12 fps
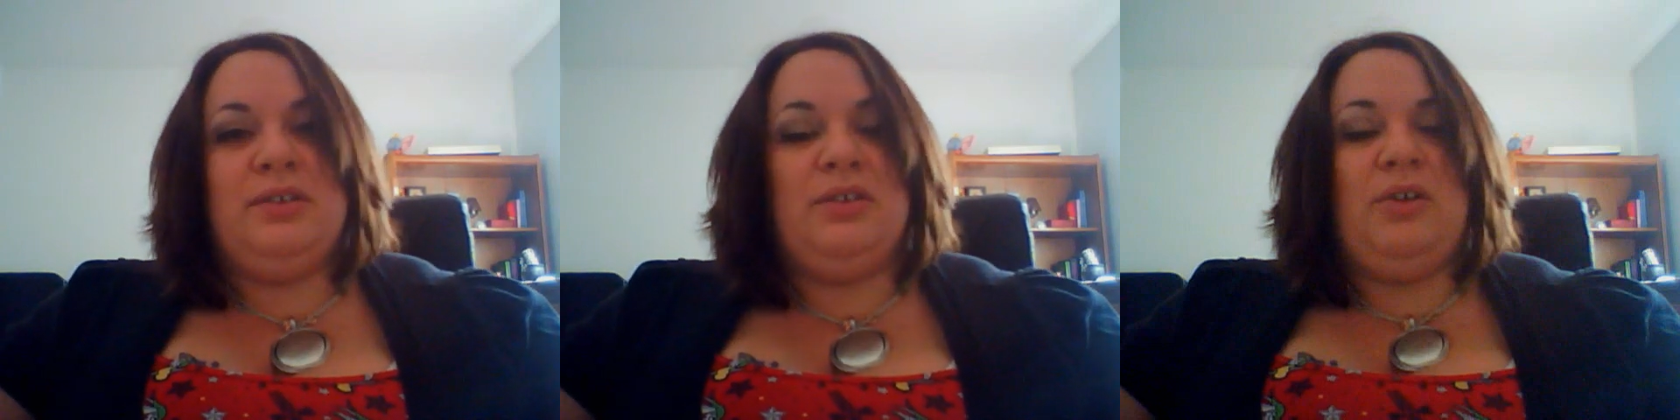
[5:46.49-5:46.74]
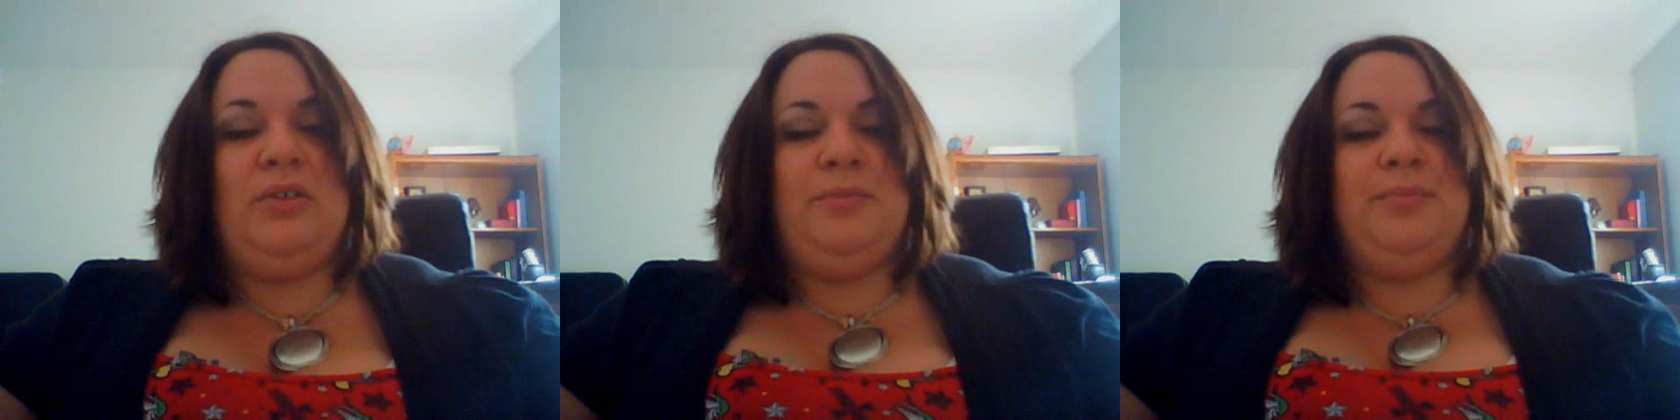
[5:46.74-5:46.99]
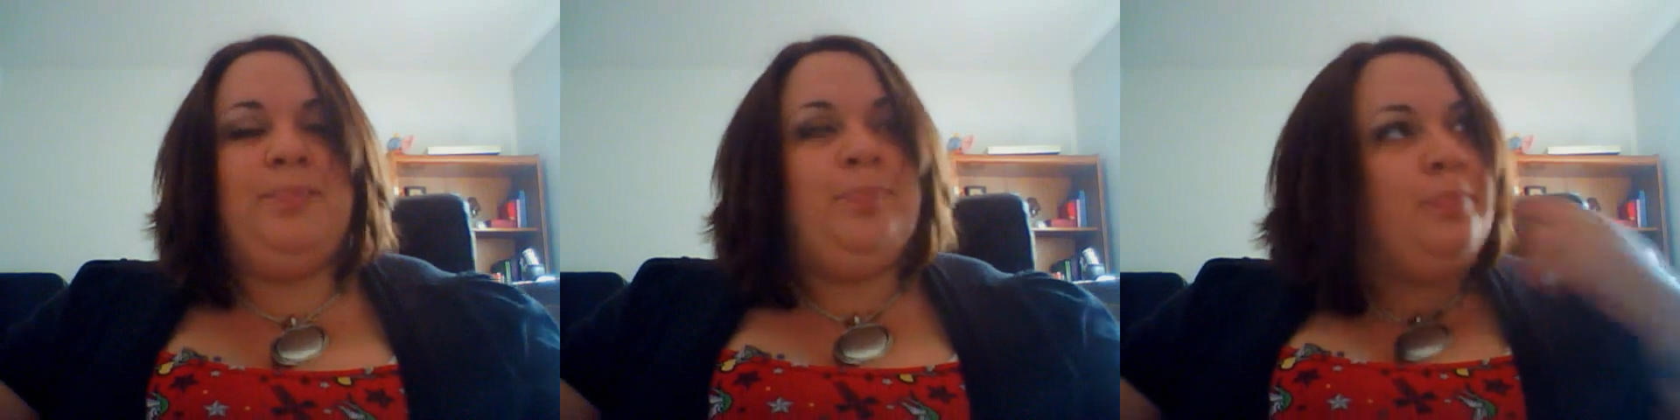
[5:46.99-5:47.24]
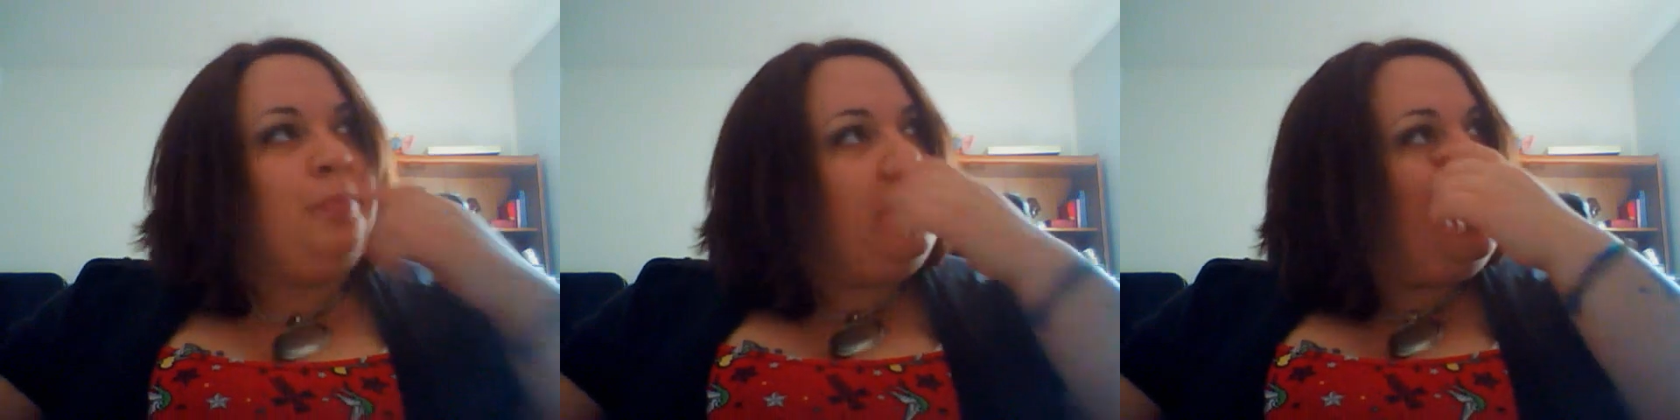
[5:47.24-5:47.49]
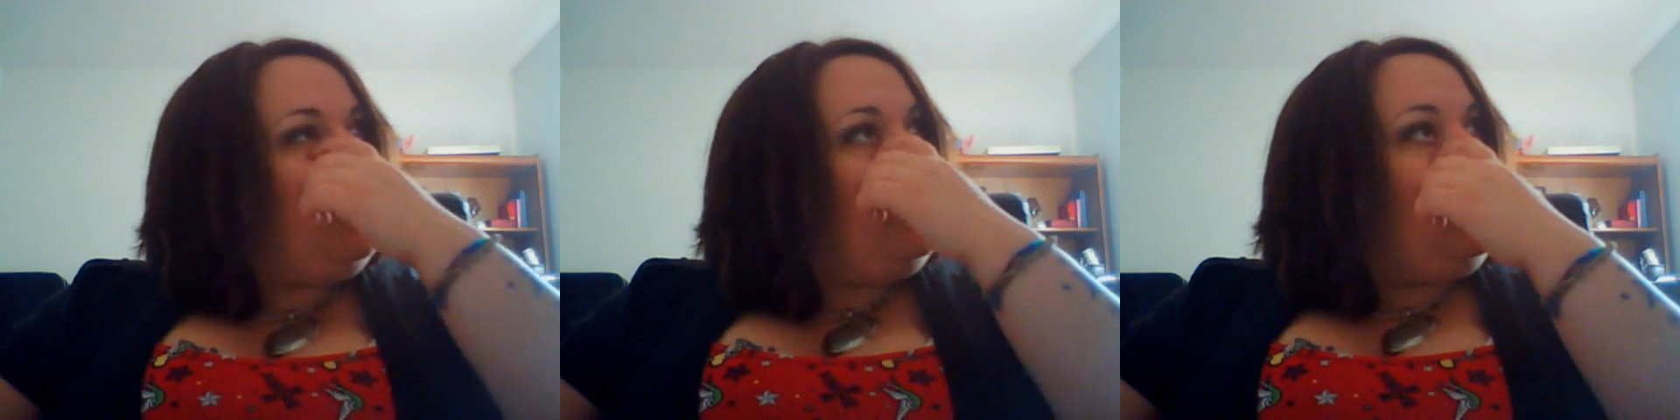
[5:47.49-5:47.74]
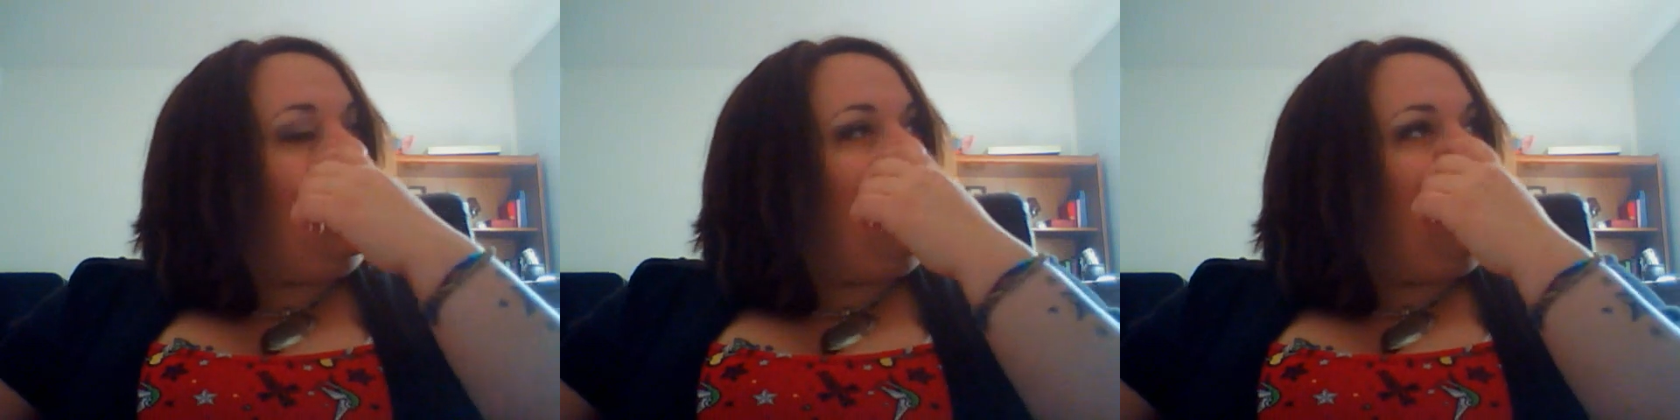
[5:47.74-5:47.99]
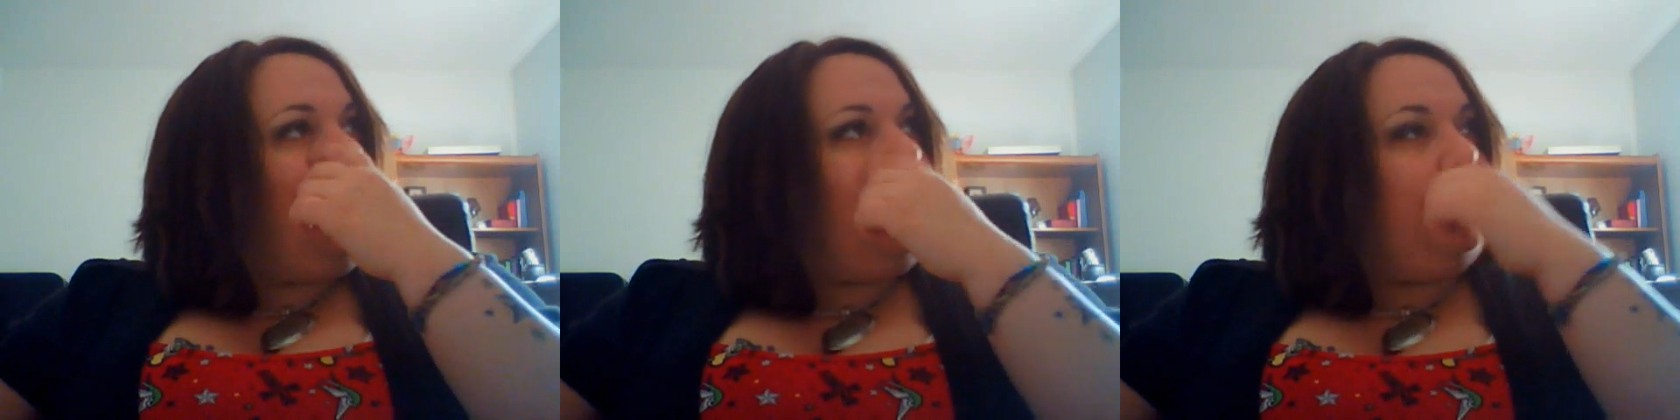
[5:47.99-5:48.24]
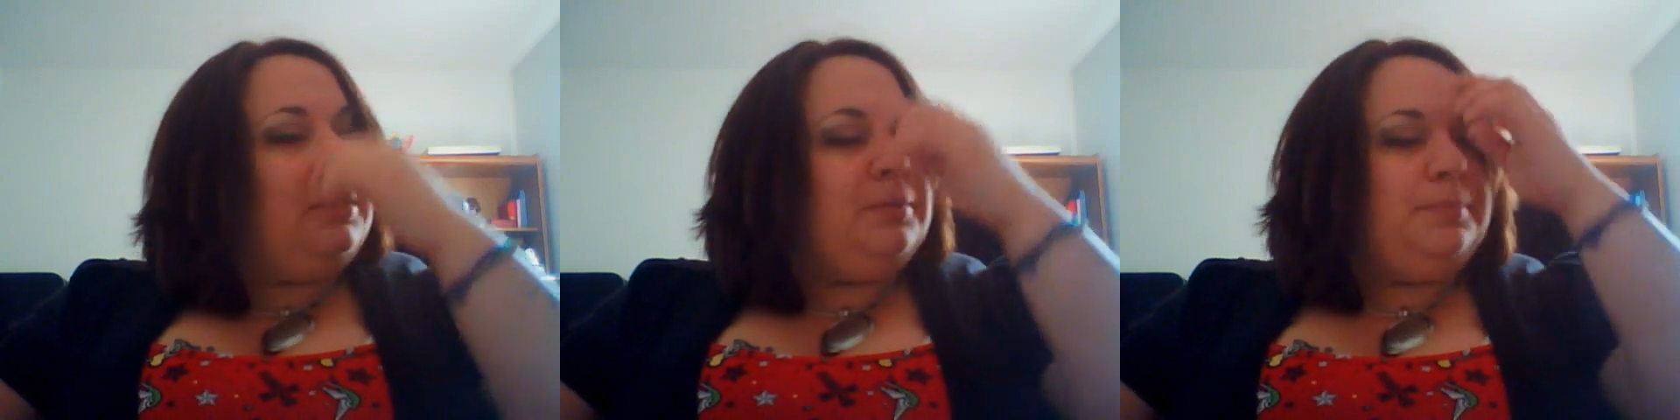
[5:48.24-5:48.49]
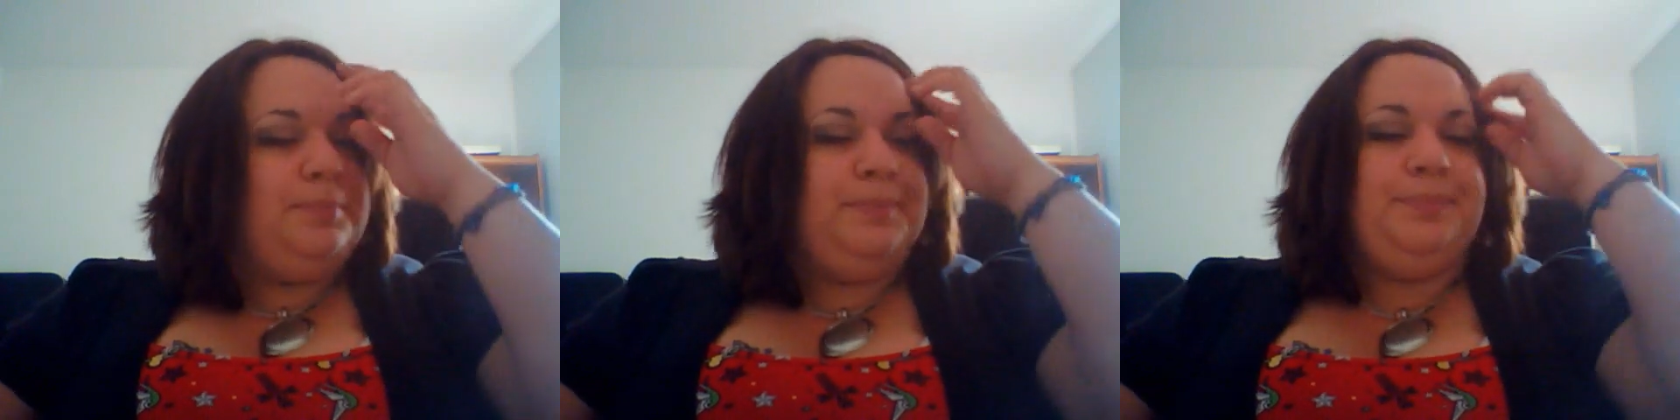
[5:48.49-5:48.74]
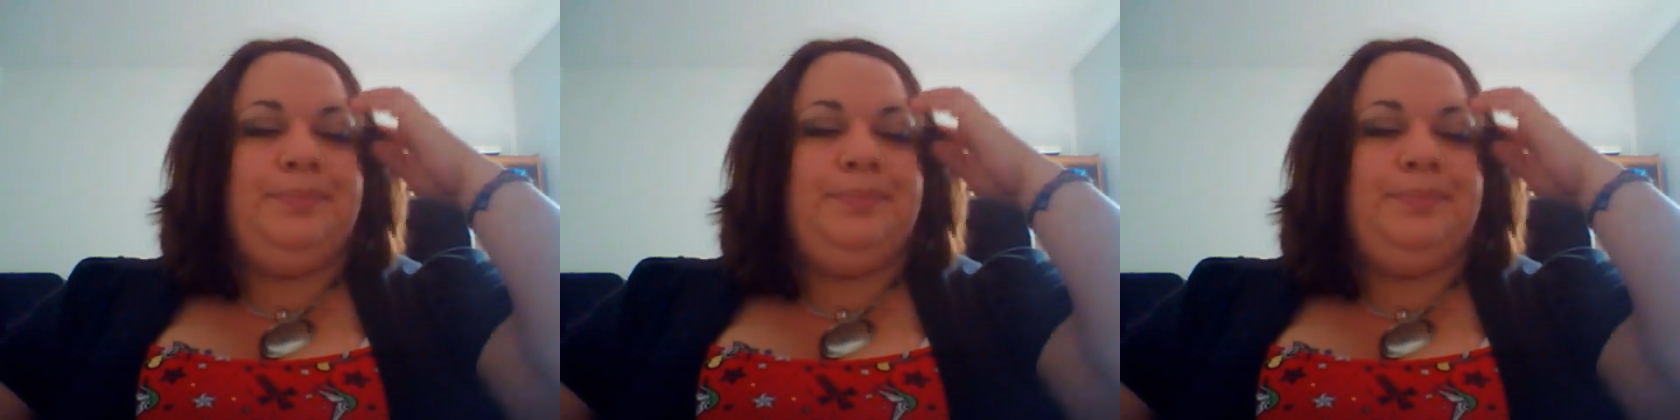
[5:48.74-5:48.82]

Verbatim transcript: at all. Um,